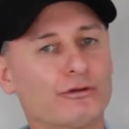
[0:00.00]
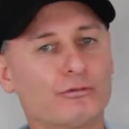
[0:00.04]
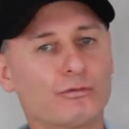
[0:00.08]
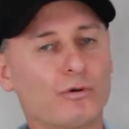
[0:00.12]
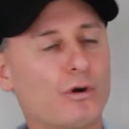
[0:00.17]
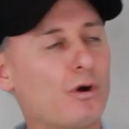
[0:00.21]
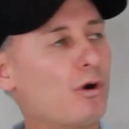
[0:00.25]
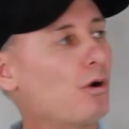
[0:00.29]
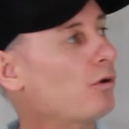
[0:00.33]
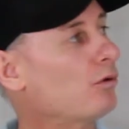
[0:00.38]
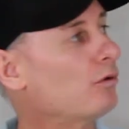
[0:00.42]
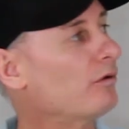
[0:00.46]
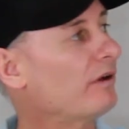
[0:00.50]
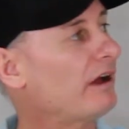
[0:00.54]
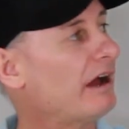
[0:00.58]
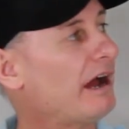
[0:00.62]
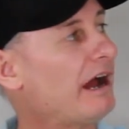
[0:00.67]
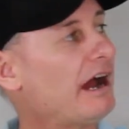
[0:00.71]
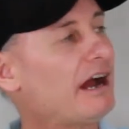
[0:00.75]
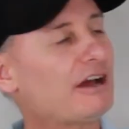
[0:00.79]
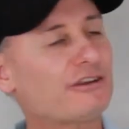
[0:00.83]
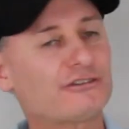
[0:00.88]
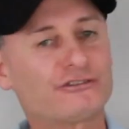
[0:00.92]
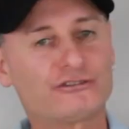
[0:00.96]
the wall,
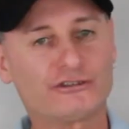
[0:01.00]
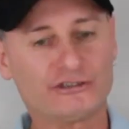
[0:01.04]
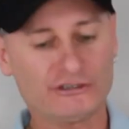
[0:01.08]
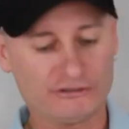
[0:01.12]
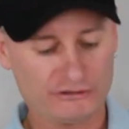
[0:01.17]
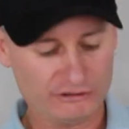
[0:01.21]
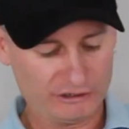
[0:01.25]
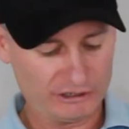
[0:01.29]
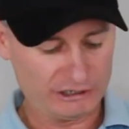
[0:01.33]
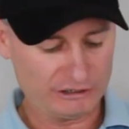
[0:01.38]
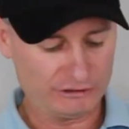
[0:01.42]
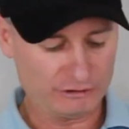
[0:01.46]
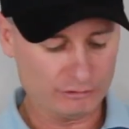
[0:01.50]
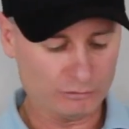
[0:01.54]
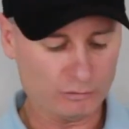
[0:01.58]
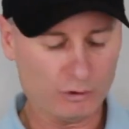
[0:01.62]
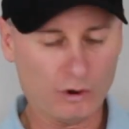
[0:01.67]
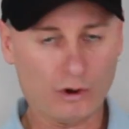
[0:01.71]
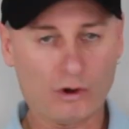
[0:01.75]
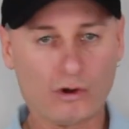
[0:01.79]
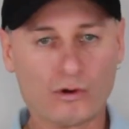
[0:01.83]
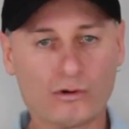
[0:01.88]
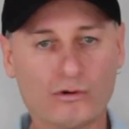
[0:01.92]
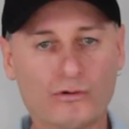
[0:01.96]
R C D in the
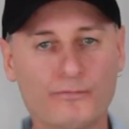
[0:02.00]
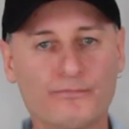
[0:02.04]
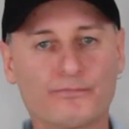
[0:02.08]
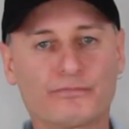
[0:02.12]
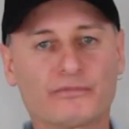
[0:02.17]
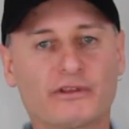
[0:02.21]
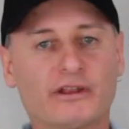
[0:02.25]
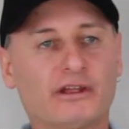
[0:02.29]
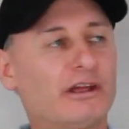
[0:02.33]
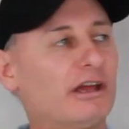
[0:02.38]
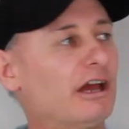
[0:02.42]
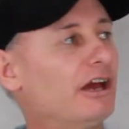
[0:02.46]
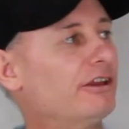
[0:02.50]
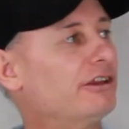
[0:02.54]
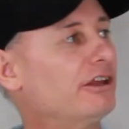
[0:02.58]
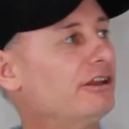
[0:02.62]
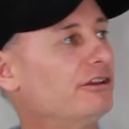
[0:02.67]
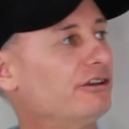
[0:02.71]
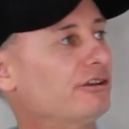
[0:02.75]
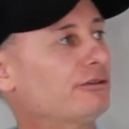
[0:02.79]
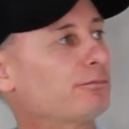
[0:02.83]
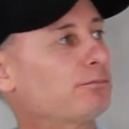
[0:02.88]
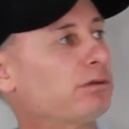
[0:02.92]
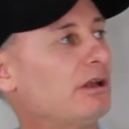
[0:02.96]
wall, and
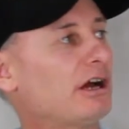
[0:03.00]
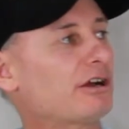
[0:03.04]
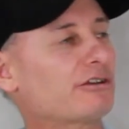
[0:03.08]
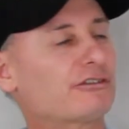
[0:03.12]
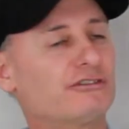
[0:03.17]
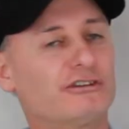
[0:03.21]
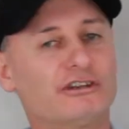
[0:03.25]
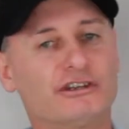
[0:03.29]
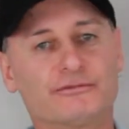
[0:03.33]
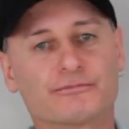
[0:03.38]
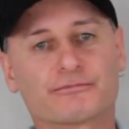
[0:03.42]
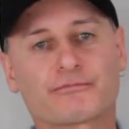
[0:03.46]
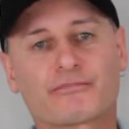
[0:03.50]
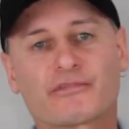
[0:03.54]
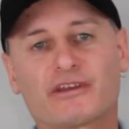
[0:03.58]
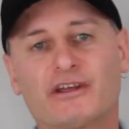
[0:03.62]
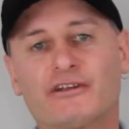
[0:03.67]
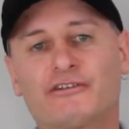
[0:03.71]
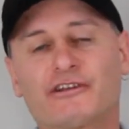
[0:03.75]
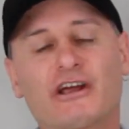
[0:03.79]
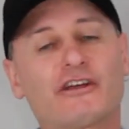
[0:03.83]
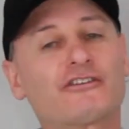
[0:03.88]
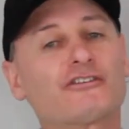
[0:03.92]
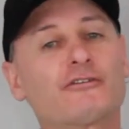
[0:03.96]
then this plugs in.
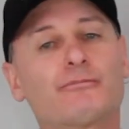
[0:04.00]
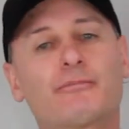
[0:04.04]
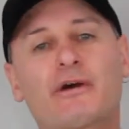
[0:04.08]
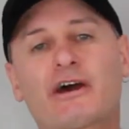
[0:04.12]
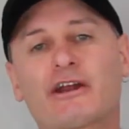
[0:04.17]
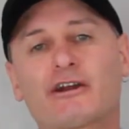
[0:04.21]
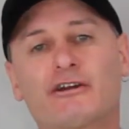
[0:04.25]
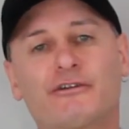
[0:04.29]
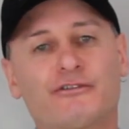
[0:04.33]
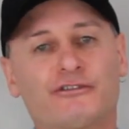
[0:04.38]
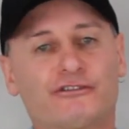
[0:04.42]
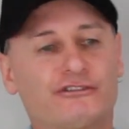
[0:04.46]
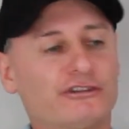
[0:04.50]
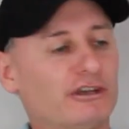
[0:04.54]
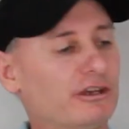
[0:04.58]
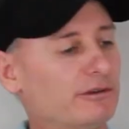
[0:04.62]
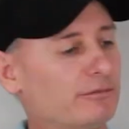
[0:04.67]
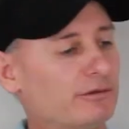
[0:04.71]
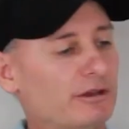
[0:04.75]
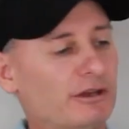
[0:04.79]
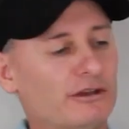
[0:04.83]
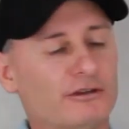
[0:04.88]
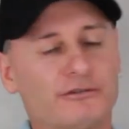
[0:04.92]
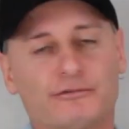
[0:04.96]
Doesn't matter if it's
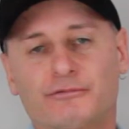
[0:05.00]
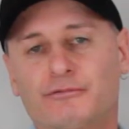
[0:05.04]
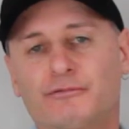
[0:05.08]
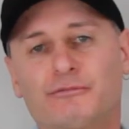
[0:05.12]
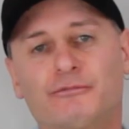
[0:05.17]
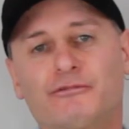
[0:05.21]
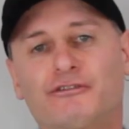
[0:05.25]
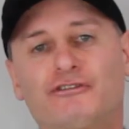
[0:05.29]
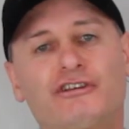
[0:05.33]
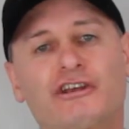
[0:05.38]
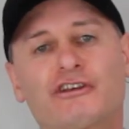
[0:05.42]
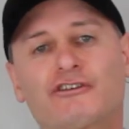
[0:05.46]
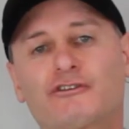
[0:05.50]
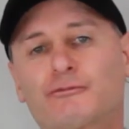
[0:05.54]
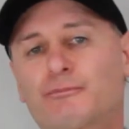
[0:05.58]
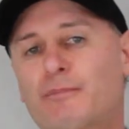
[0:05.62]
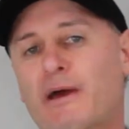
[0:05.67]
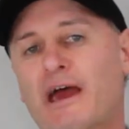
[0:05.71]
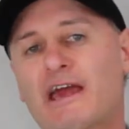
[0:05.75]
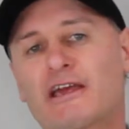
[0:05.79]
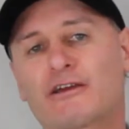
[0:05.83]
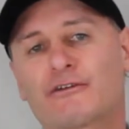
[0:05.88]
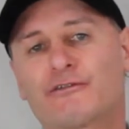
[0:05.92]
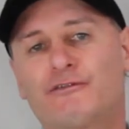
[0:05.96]
a six
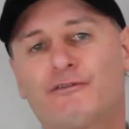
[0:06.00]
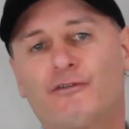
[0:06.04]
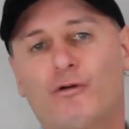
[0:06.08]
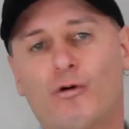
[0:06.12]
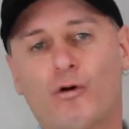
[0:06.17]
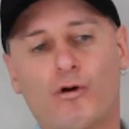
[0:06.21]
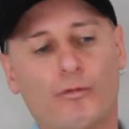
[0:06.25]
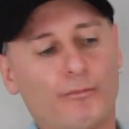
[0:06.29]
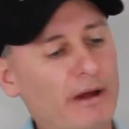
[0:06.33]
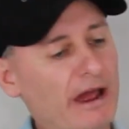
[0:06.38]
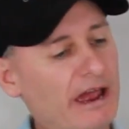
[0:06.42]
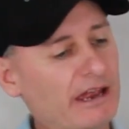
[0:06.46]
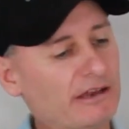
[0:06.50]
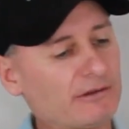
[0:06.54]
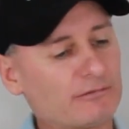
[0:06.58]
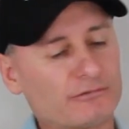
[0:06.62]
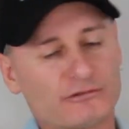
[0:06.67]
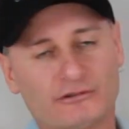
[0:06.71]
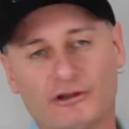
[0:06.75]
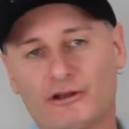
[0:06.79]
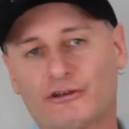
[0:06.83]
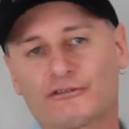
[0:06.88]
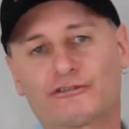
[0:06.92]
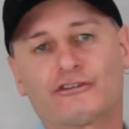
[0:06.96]
bank, four bank,
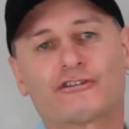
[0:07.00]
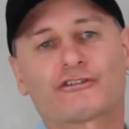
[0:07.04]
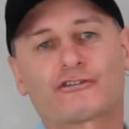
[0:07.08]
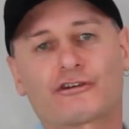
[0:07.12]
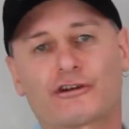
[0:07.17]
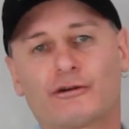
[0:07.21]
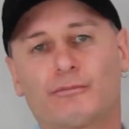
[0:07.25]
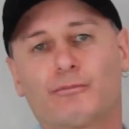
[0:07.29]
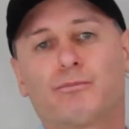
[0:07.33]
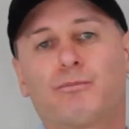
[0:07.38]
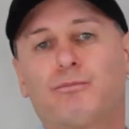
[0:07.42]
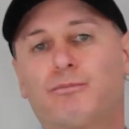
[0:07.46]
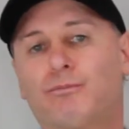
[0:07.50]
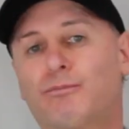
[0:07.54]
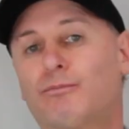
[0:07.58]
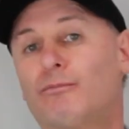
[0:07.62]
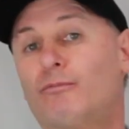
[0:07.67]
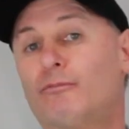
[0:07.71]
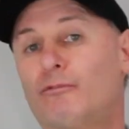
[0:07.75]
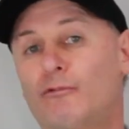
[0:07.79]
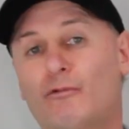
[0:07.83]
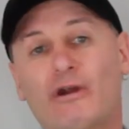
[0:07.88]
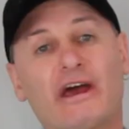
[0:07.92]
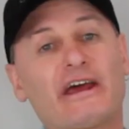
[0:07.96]
as long as it's got a
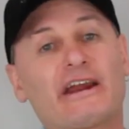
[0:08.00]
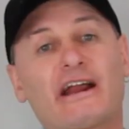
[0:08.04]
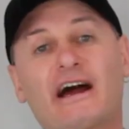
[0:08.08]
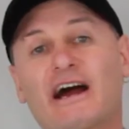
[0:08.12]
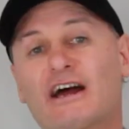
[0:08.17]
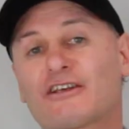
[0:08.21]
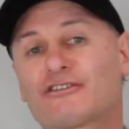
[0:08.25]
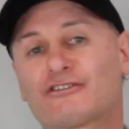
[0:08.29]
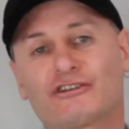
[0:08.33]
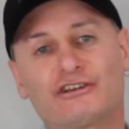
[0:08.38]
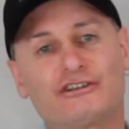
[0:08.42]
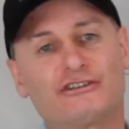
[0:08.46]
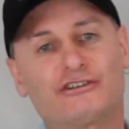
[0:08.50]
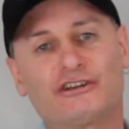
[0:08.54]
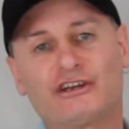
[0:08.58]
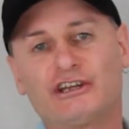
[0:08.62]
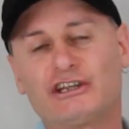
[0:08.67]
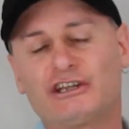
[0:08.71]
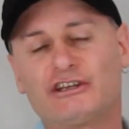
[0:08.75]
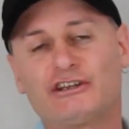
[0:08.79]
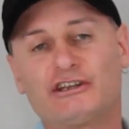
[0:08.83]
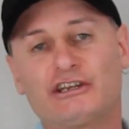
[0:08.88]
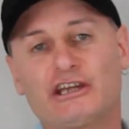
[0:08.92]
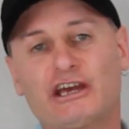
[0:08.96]
red R C
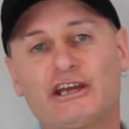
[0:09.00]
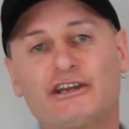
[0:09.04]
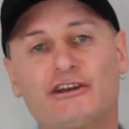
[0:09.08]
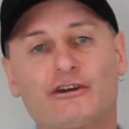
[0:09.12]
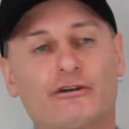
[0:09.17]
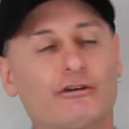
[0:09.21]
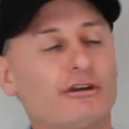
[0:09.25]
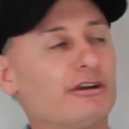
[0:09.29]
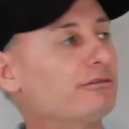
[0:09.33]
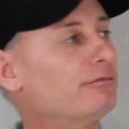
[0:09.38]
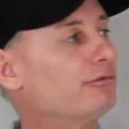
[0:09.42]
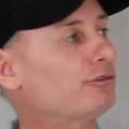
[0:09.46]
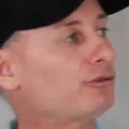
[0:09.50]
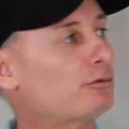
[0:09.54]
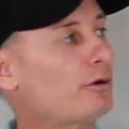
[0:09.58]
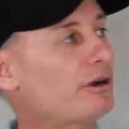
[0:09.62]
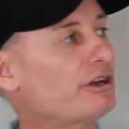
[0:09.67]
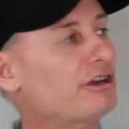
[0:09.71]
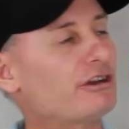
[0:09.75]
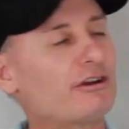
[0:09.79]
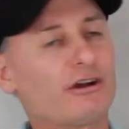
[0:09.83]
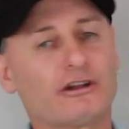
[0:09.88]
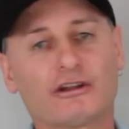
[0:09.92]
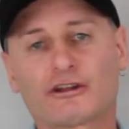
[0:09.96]
D in the end of it,
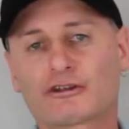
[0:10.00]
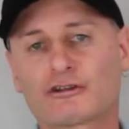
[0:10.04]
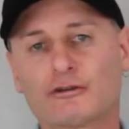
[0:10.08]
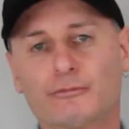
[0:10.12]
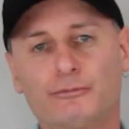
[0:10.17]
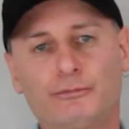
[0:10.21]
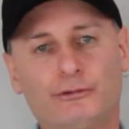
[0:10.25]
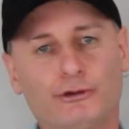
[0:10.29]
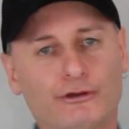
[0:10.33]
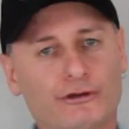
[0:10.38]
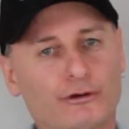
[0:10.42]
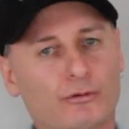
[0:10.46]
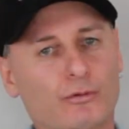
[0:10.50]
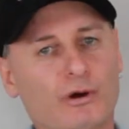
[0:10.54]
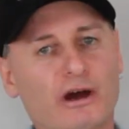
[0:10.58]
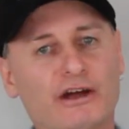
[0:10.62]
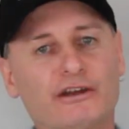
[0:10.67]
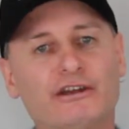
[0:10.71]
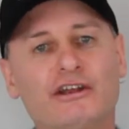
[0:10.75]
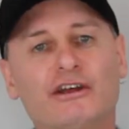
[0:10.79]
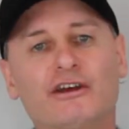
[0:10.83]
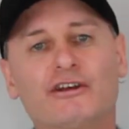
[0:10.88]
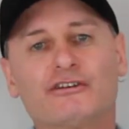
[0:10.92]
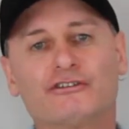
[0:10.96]
twenty dollar computer
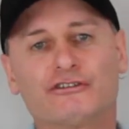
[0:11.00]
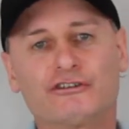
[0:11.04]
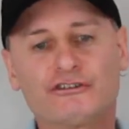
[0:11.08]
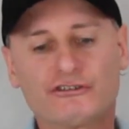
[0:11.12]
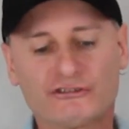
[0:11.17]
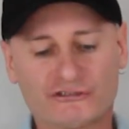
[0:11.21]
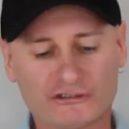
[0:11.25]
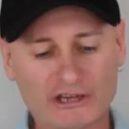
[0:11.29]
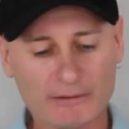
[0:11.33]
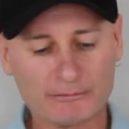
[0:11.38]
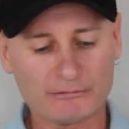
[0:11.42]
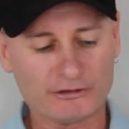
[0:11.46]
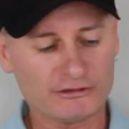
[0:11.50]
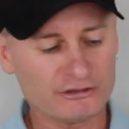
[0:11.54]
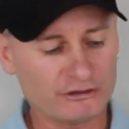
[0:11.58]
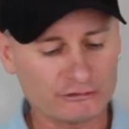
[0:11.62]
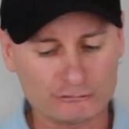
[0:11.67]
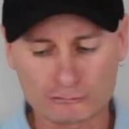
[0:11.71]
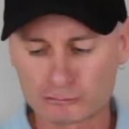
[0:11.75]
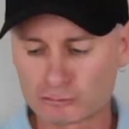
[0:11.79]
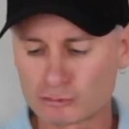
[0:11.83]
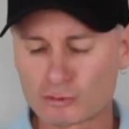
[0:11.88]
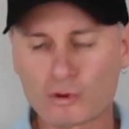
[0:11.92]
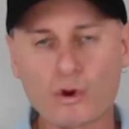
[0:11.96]
one, just something
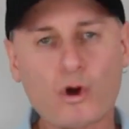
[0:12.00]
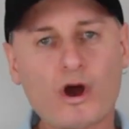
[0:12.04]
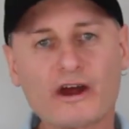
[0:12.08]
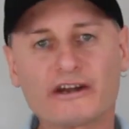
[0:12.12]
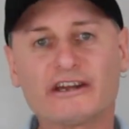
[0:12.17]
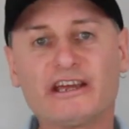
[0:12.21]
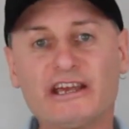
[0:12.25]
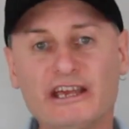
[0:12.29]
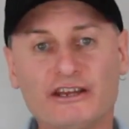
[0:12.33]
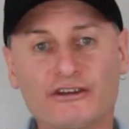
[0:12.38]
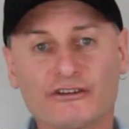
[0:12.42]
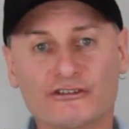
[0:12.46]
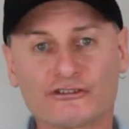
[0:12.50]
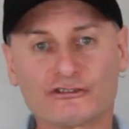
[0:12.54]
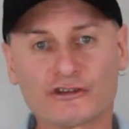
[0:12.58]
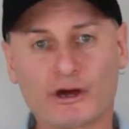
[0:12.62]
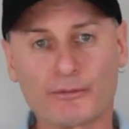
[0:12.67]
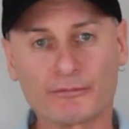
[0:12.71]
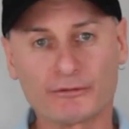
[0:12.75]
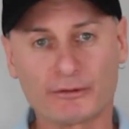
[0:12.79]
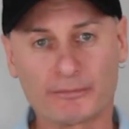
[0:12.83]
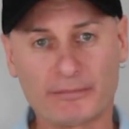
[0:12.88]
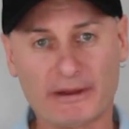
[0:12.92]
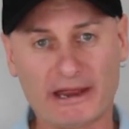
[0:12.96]
that's right here to
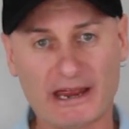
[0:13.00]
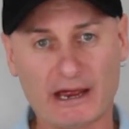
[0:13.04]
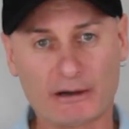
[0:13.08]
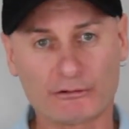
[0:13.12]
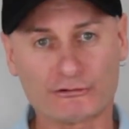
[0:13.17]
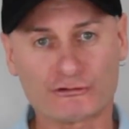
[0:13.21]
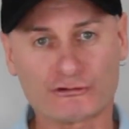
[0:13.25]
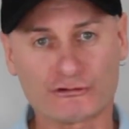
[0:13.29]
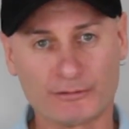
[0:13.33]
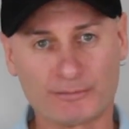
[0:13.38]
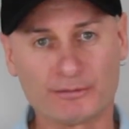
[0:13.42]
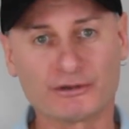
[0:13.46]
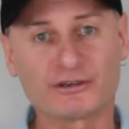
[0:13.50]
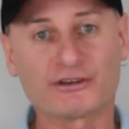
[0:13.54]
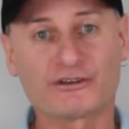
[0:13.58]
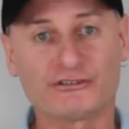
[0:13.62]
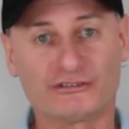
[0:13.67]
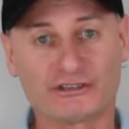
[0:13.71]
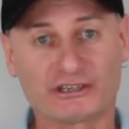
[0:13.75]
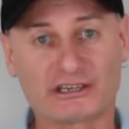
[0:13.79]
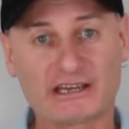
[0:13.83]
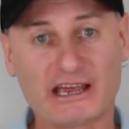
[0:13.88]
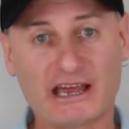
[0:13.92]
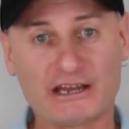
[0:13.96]
stop the power tripping,
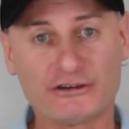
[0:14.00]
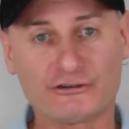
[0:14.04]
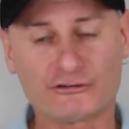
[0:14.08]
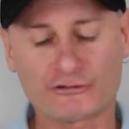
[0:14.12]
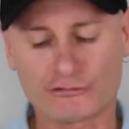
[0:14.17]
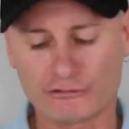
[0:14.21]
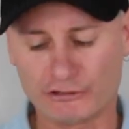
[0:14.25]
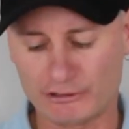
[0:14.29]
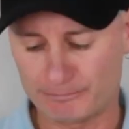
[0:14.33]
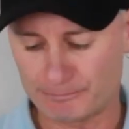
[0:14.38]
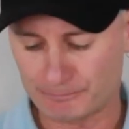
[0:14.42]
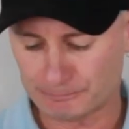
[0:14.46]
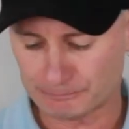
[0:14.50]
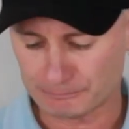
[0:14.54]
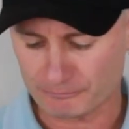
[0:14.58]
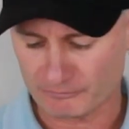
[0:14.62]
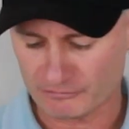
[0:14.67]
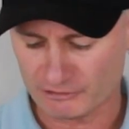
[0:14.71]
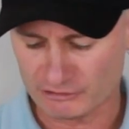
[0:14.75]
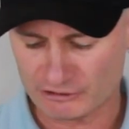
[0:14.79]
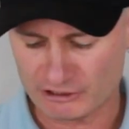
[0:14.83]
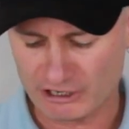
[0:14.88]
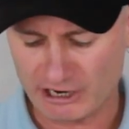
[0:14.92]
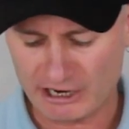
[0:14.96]
because it can trip,
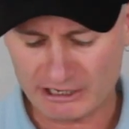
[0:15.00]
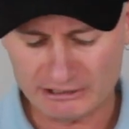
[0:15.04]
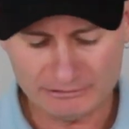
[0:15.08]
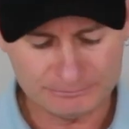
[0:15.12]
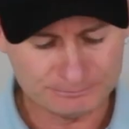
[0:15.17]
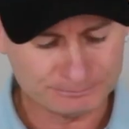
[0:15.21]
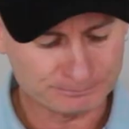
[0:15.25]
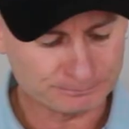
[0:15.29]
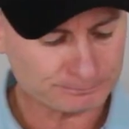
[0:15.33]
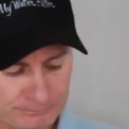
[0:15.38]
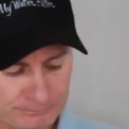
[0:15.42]
okay?